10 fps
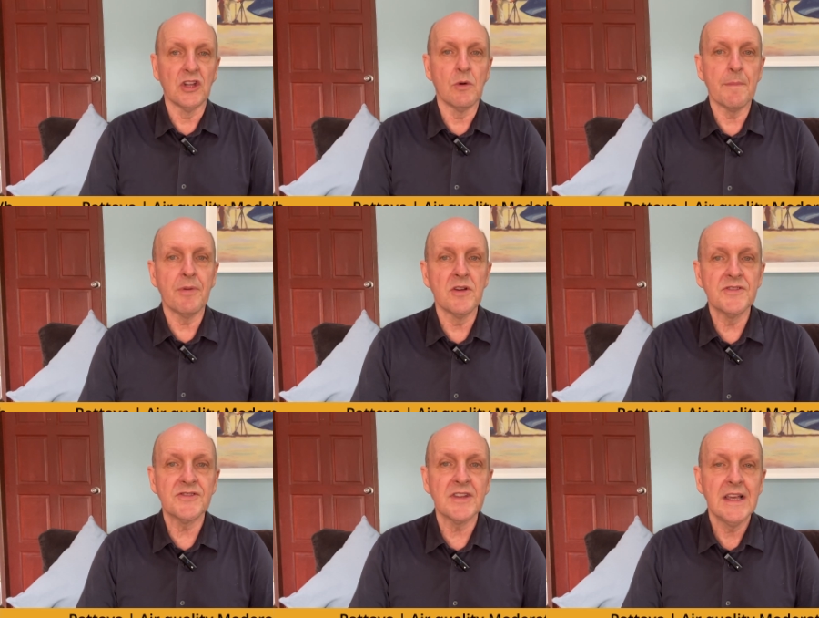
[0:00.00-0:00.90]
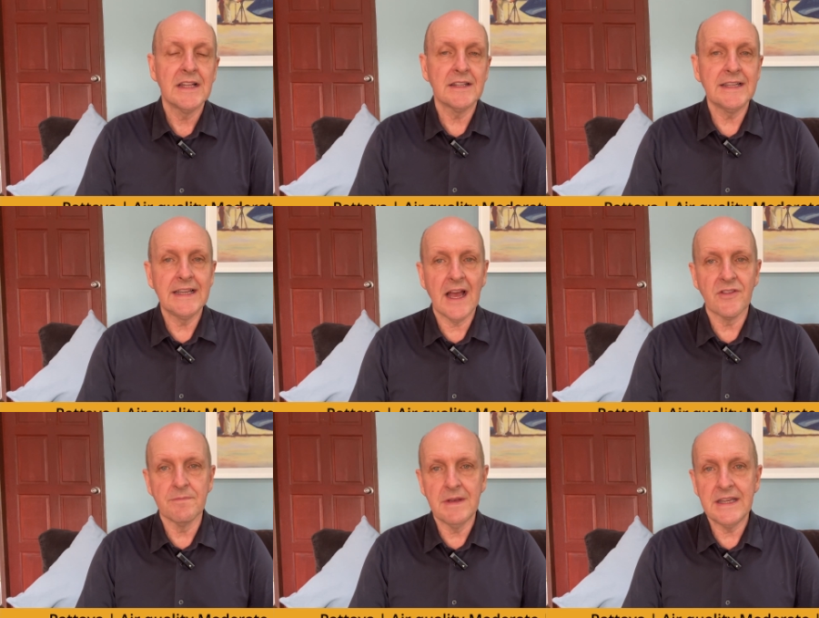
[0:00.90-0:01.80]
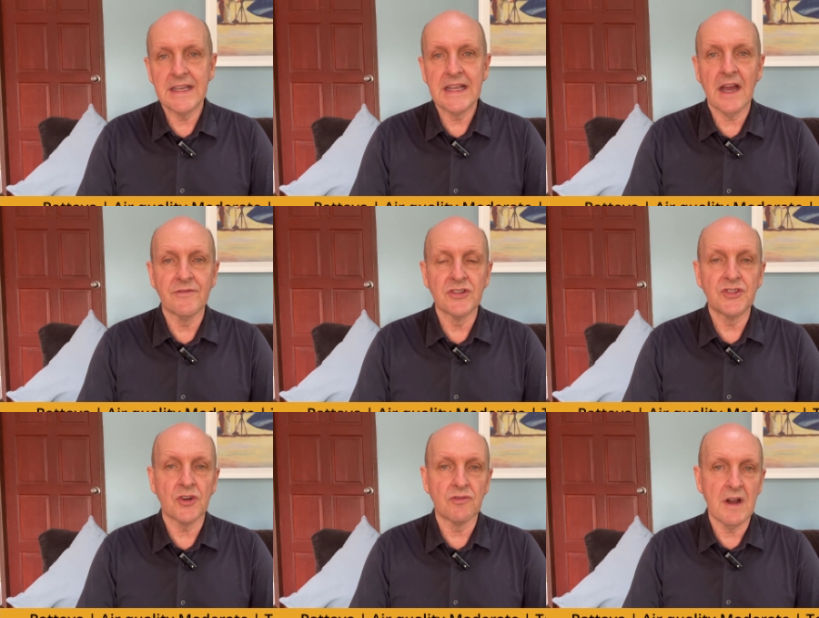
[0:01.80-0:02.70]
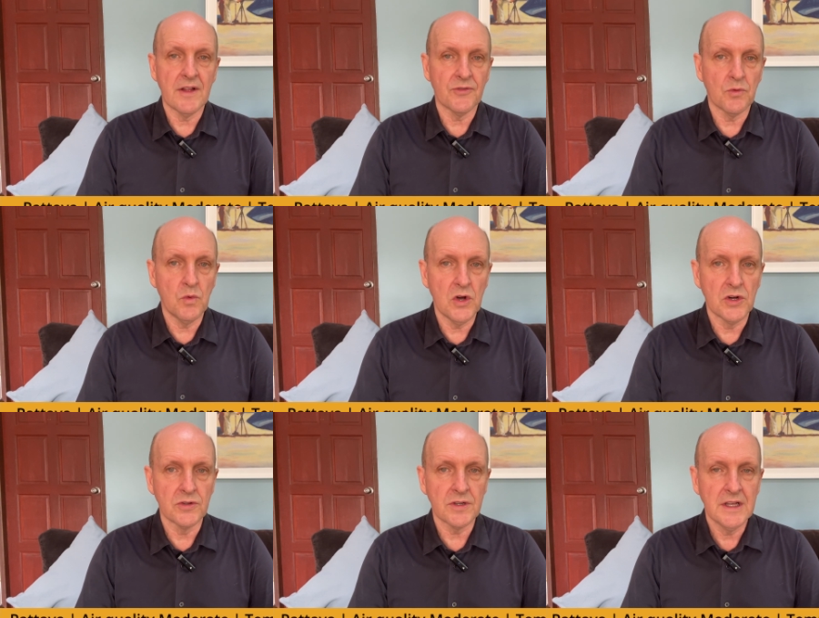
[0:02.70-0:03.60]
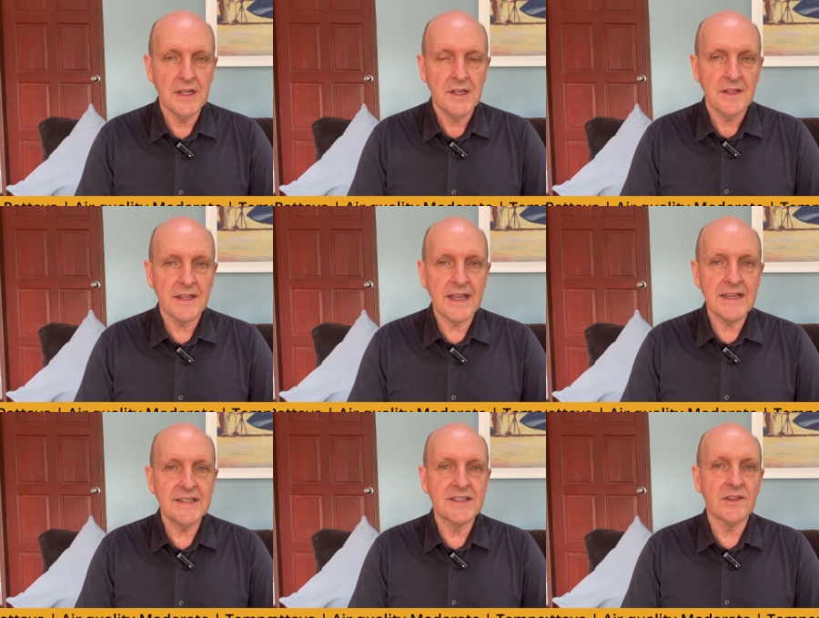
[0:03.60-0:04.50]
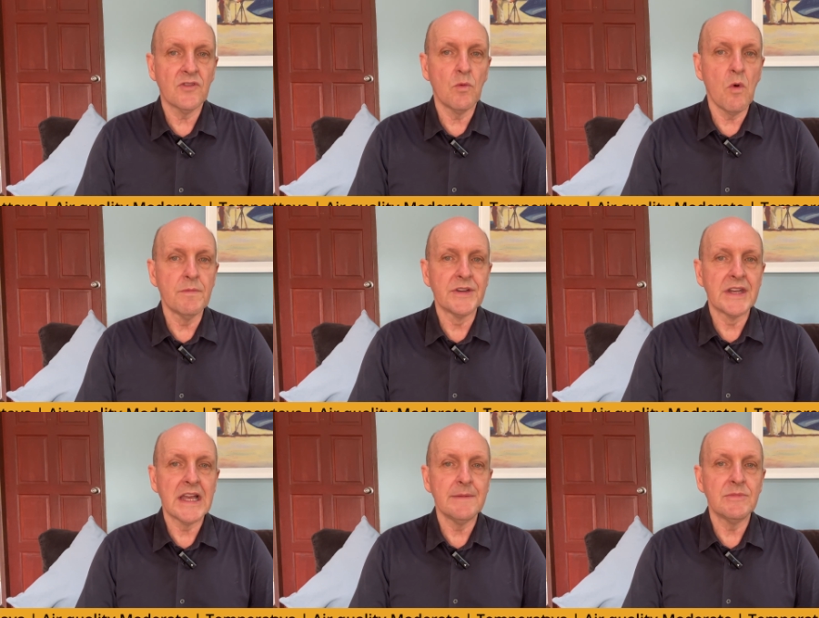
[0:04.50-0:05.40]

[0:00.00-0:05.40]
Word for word: up posts linking other media coverage around the world. The case is of a woman named